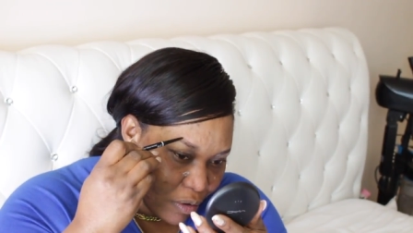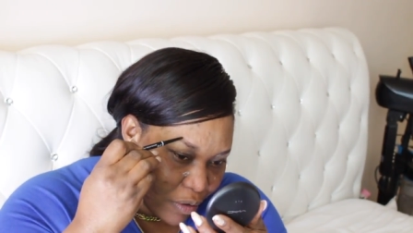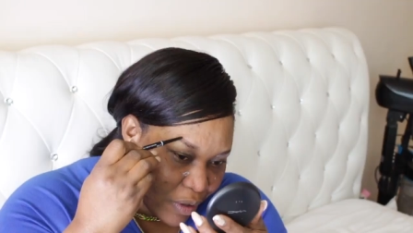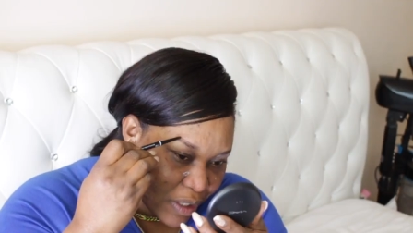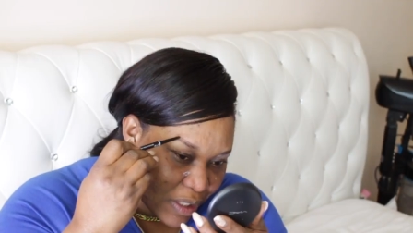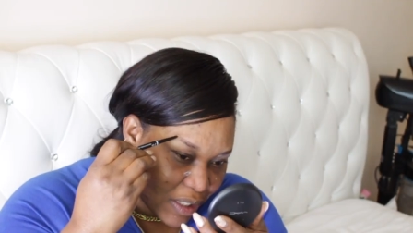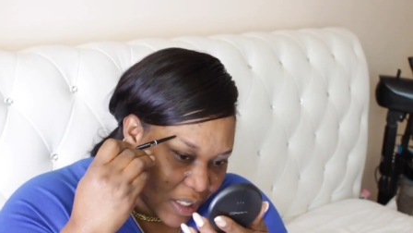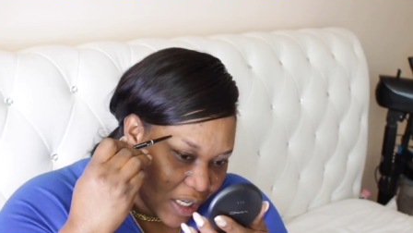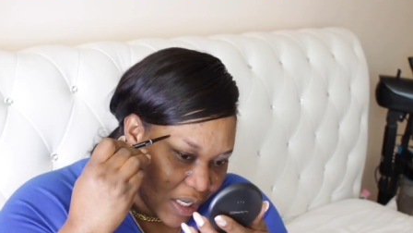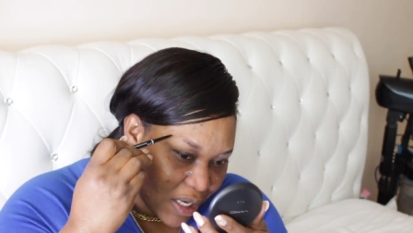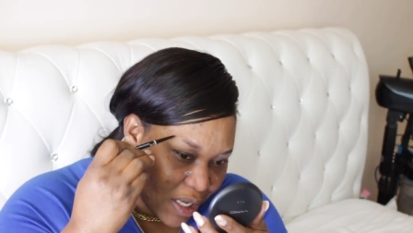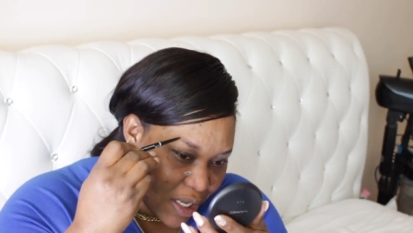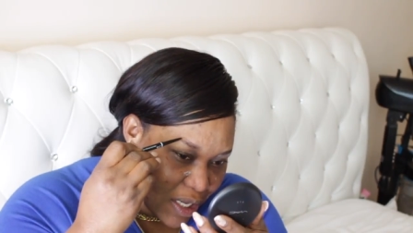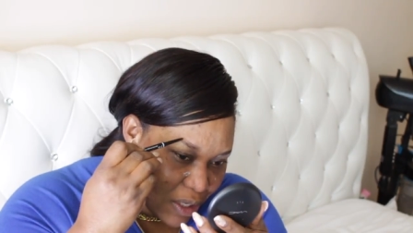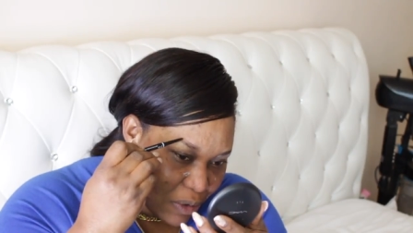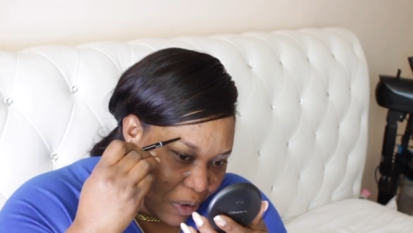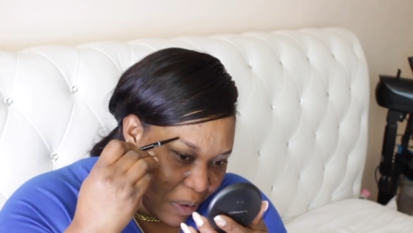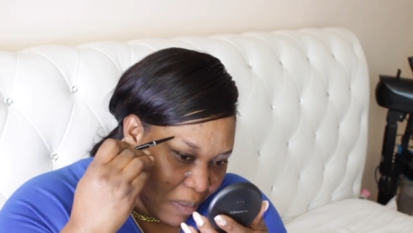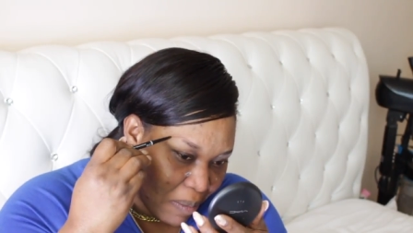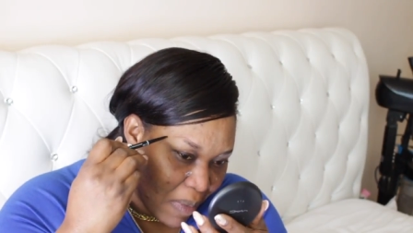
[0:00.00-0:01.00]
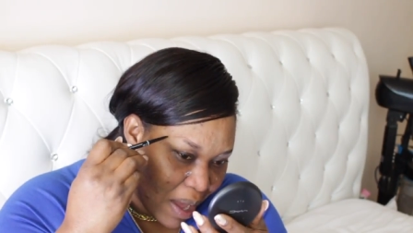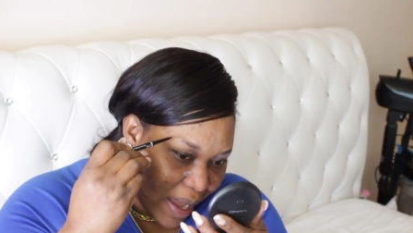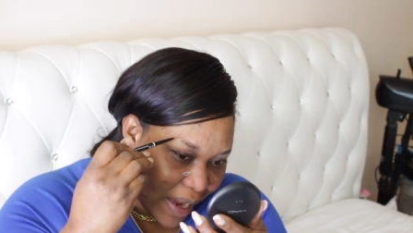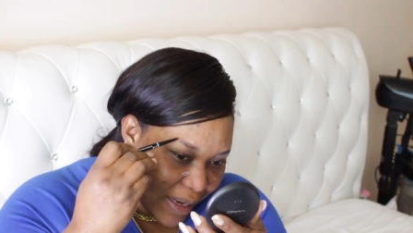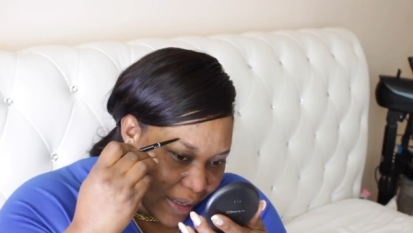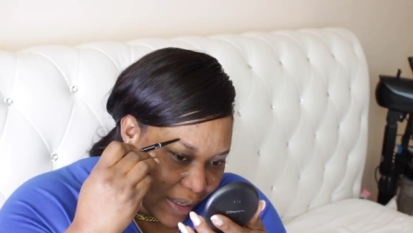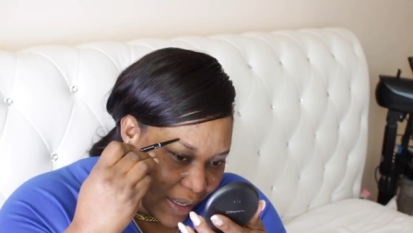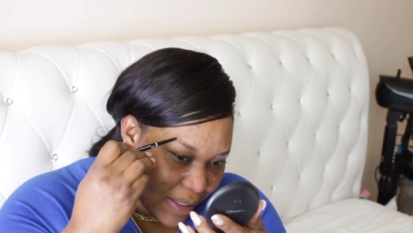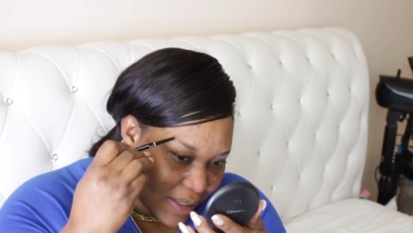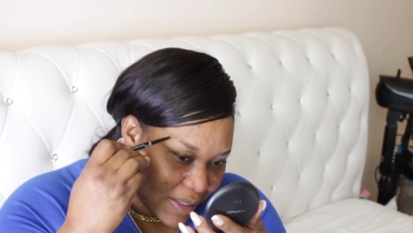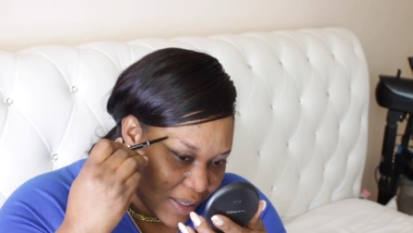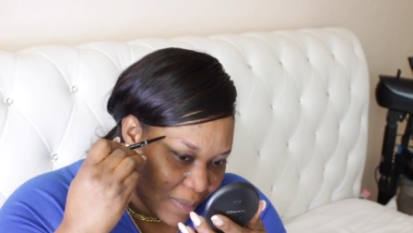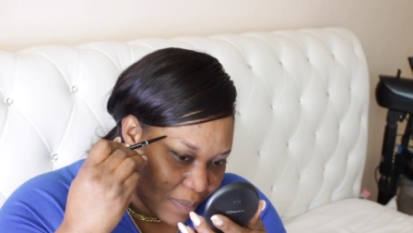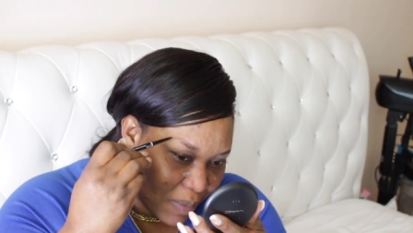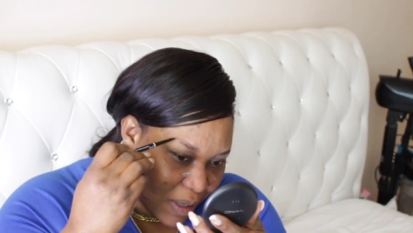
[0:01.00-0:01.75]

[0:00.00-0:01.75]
Christina is reminded to